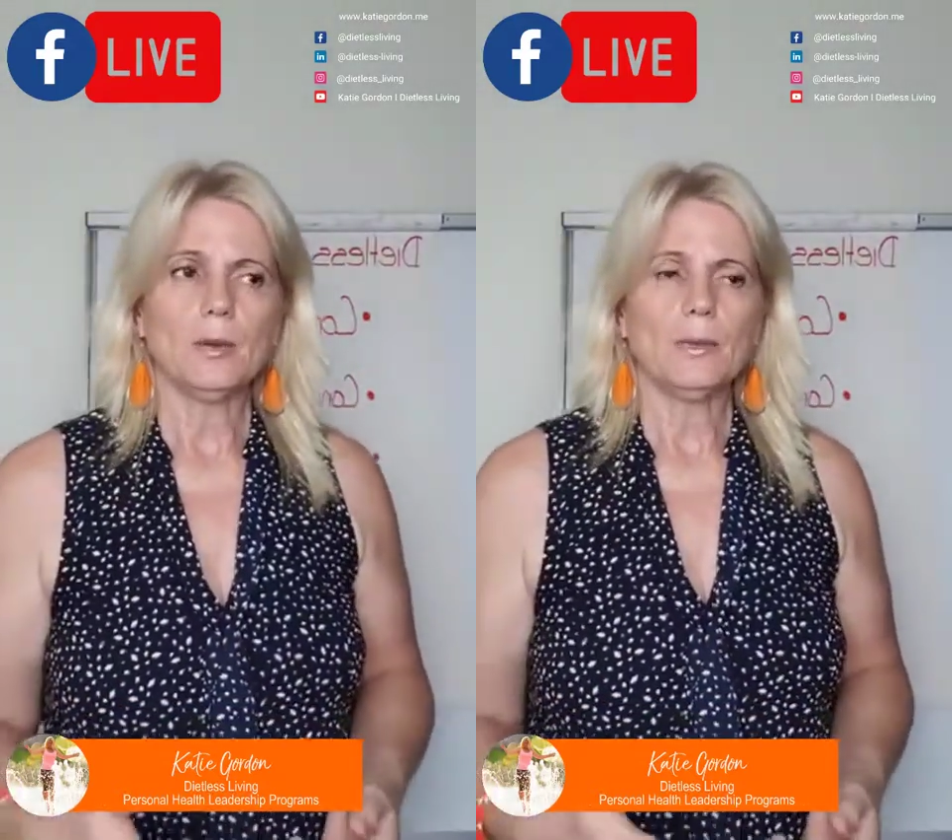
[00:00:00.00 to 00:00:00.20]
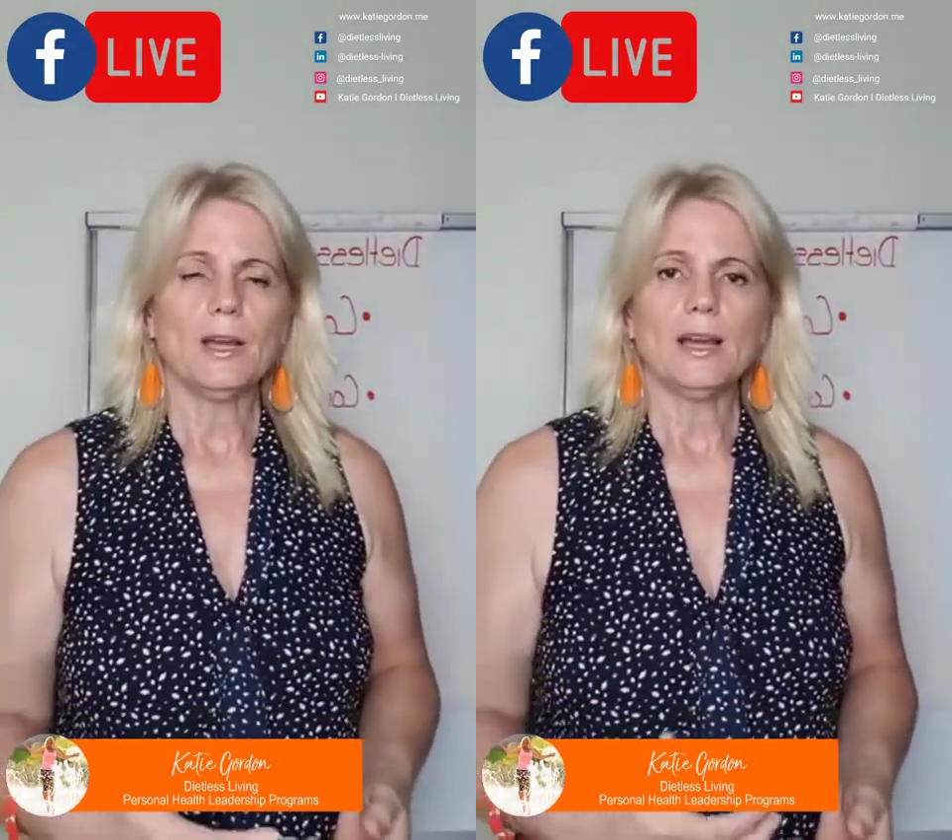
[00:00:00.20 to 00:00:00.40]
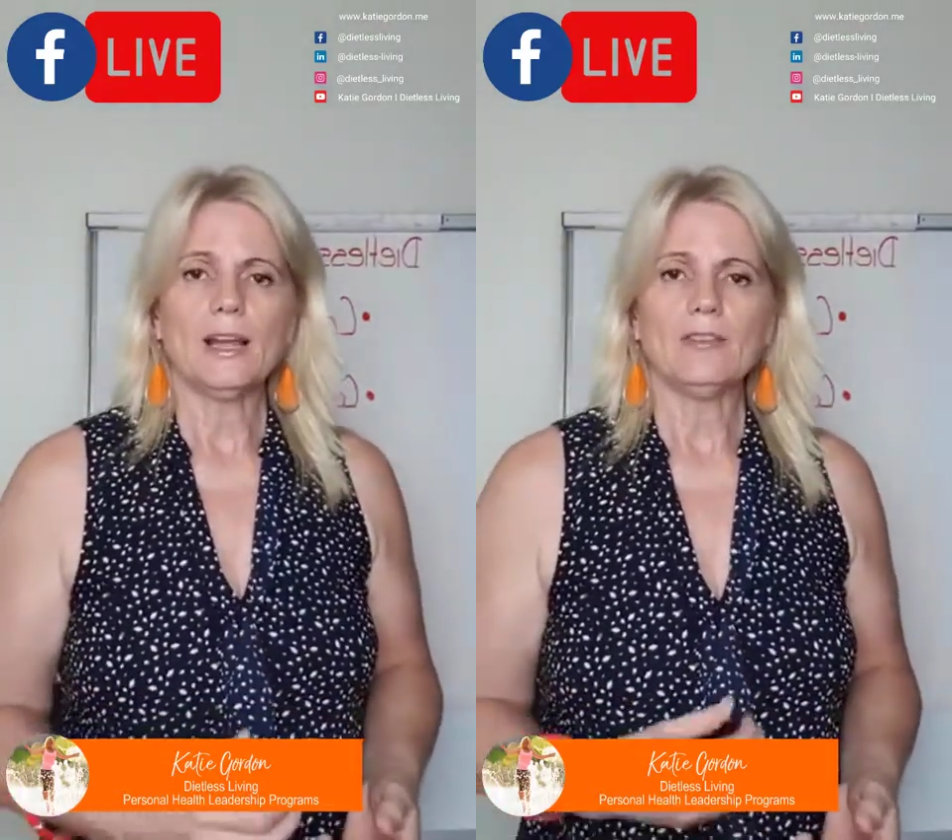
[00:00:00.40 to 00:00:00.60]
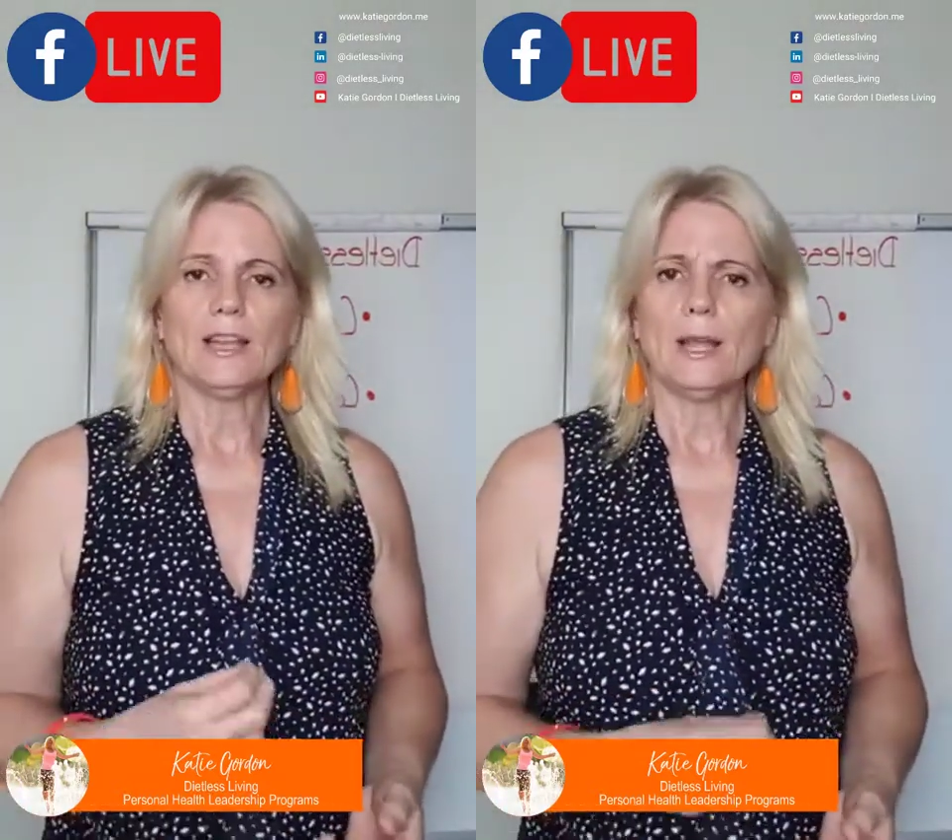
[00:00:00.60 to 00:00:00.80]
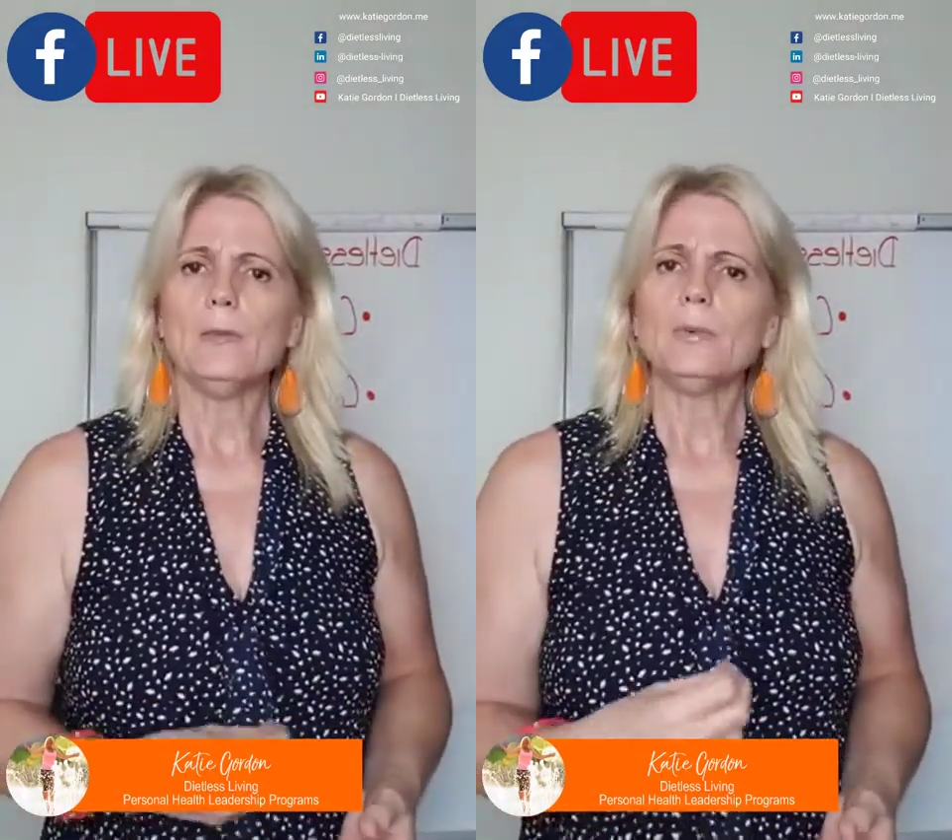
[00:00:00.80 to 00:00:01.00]
about
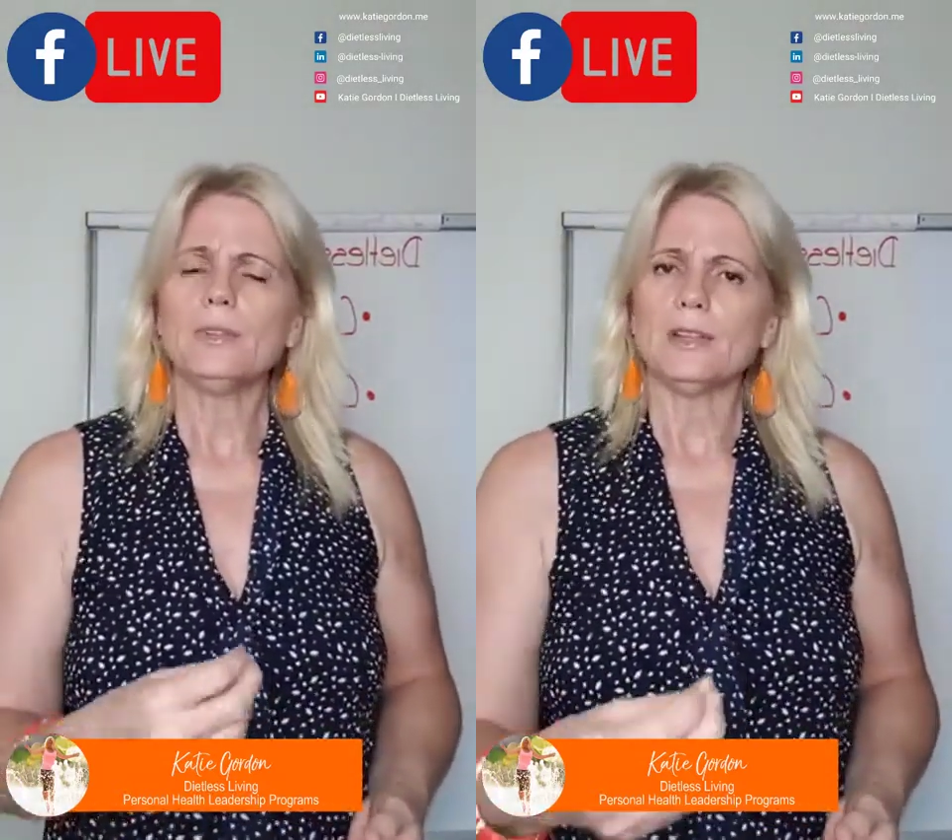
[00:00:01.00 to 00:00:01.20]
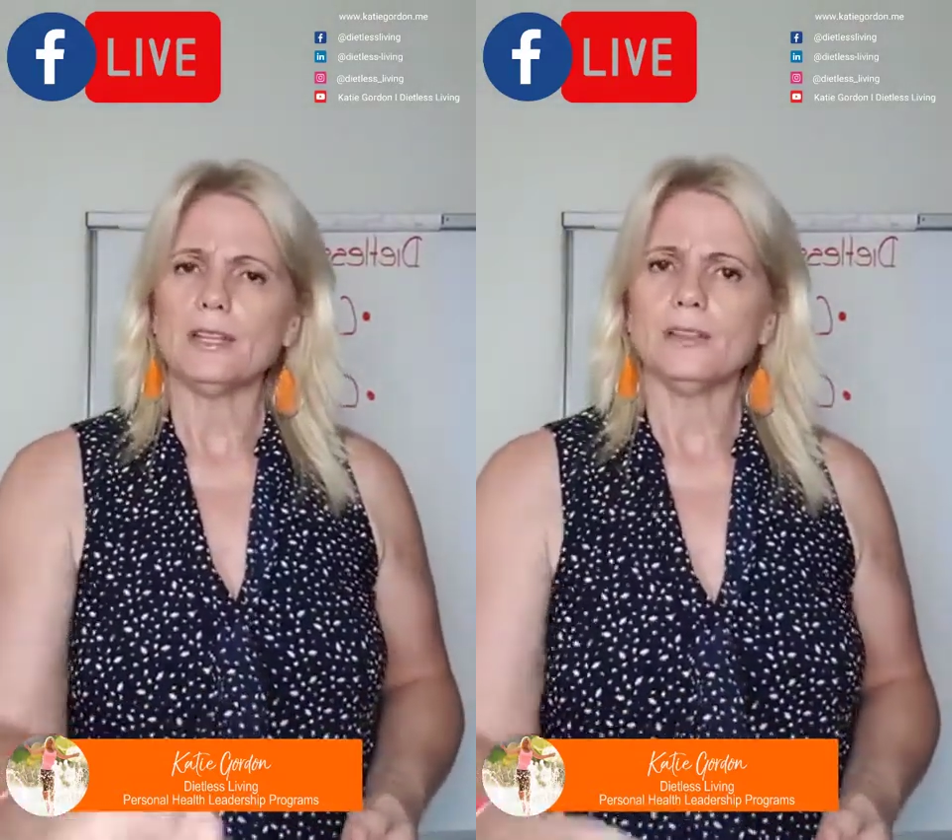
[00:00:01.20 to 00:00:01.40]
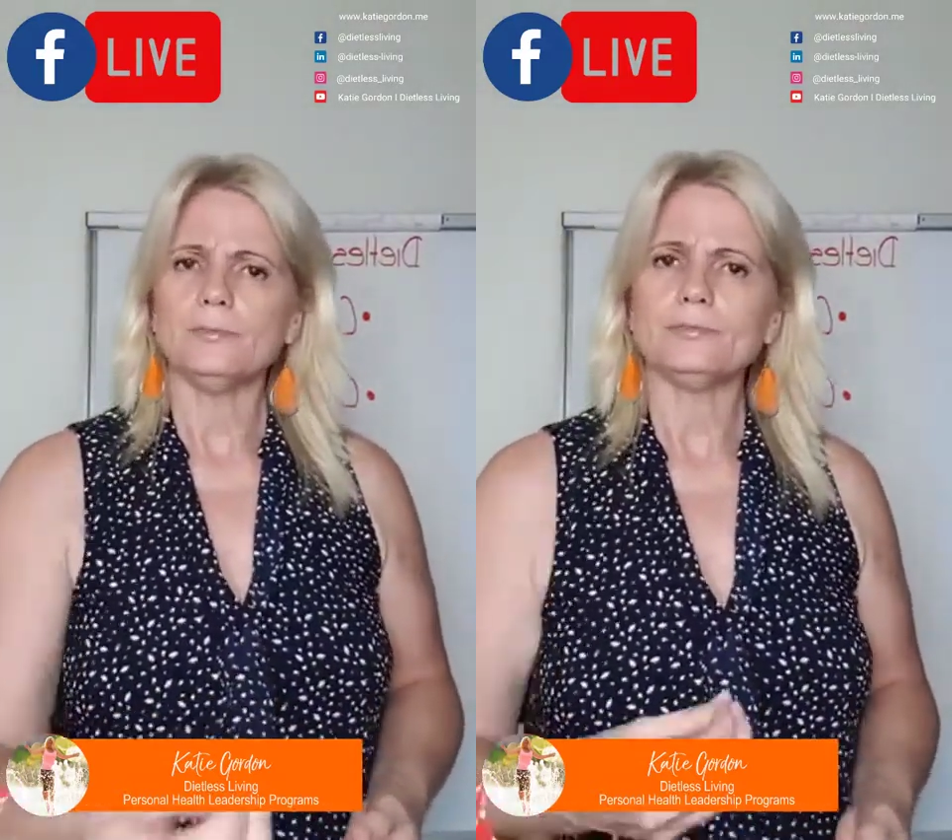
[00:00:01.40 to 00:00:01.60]
having empathy